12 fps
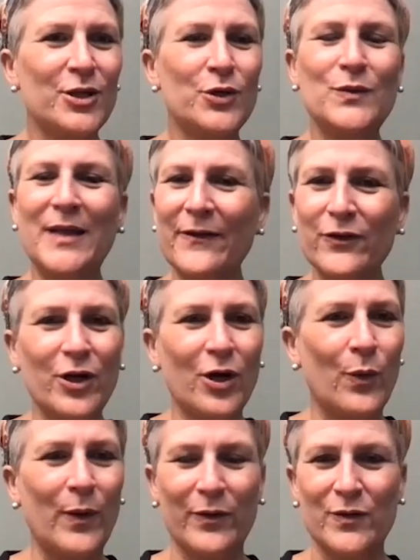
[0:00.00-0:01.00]
You never
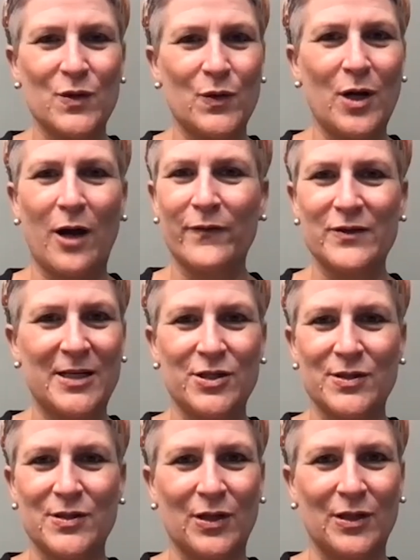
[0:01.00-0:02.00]
know where those
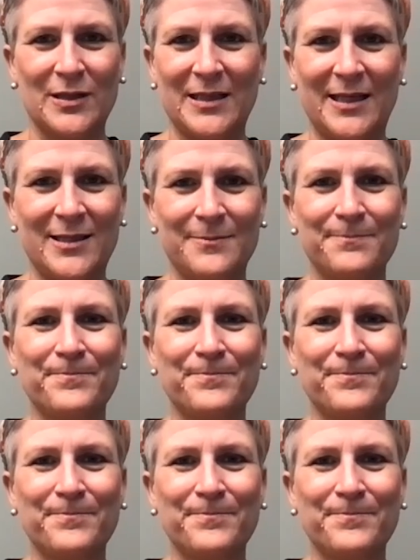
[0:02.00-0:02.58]
conversations are going to lead.